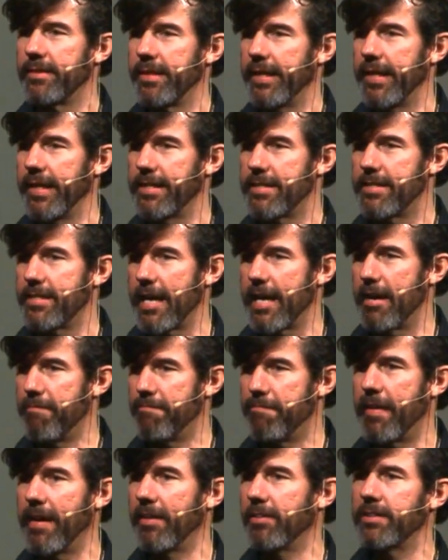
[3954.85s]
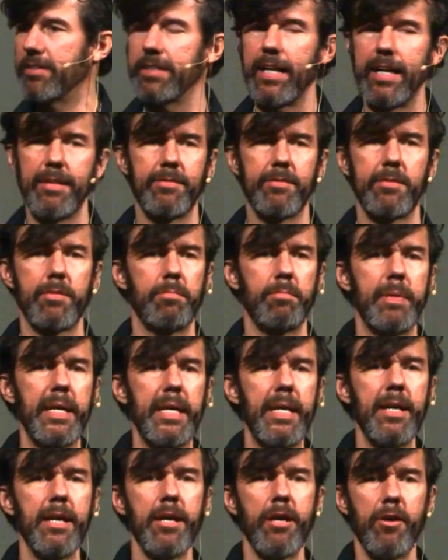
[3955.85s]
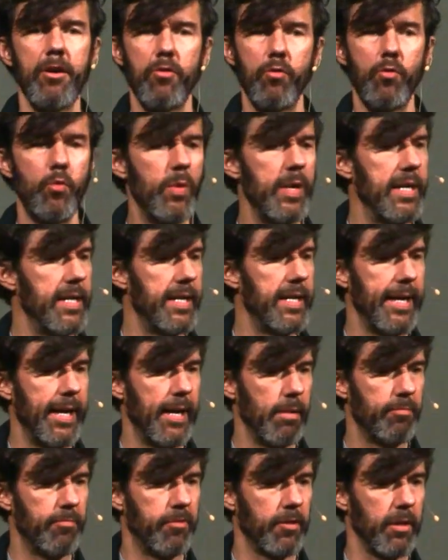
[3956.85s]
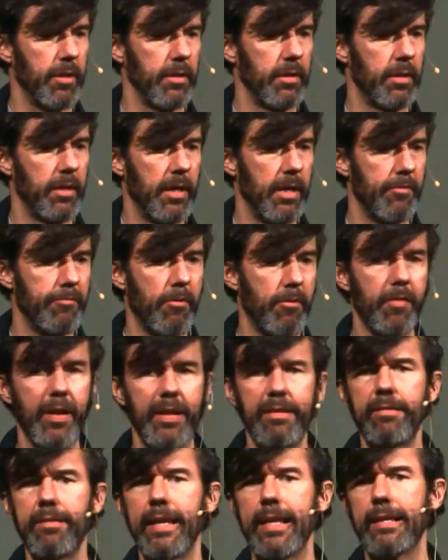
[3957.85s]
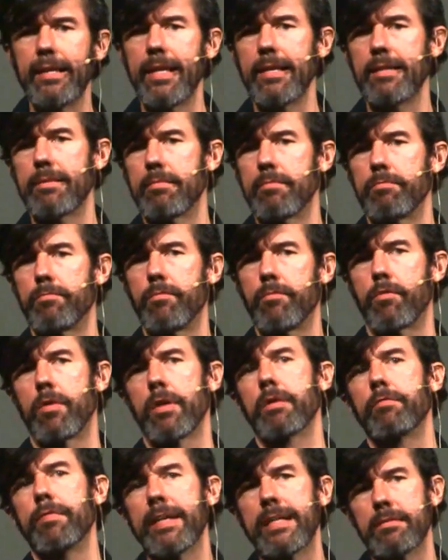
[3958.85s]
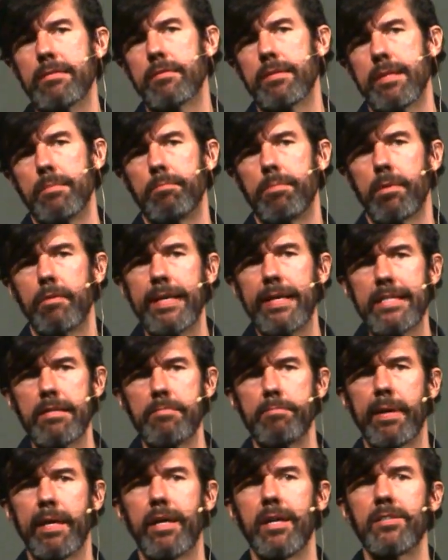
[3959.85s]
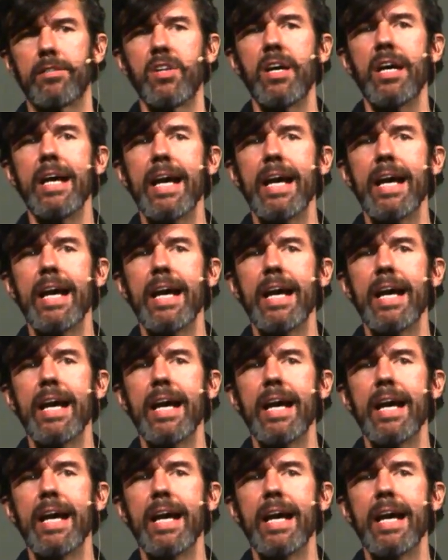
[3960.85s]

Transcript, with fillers: It's, I found that to be really helpful for one thing, that for one reason, simple reason, because